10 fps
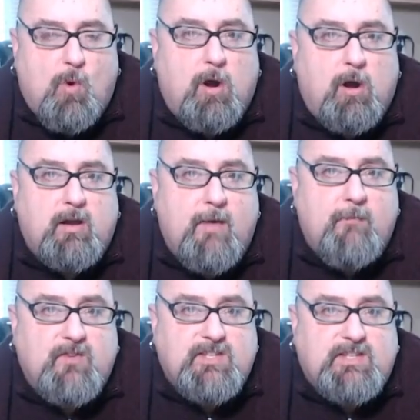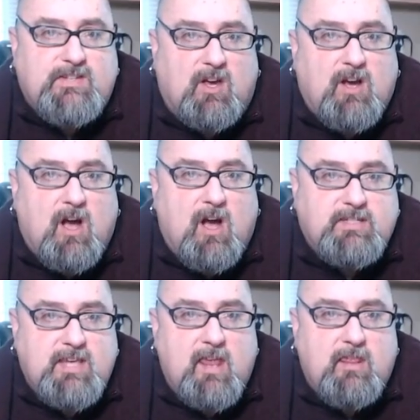more emphasis on
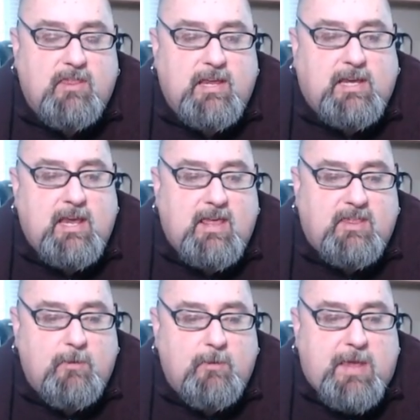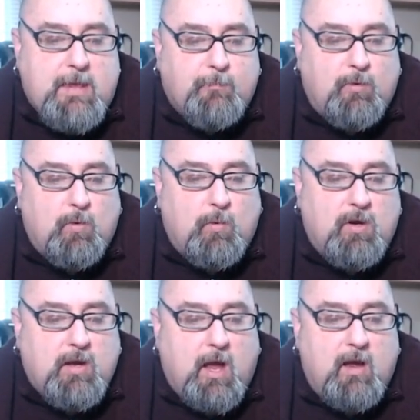content and thinking that the people will
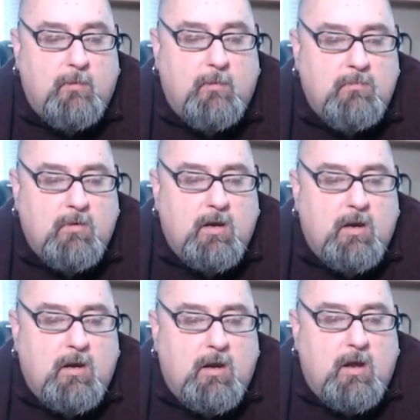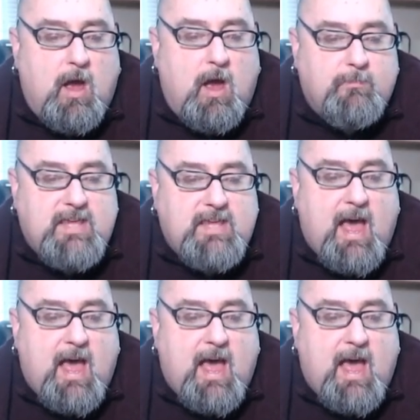come. I'm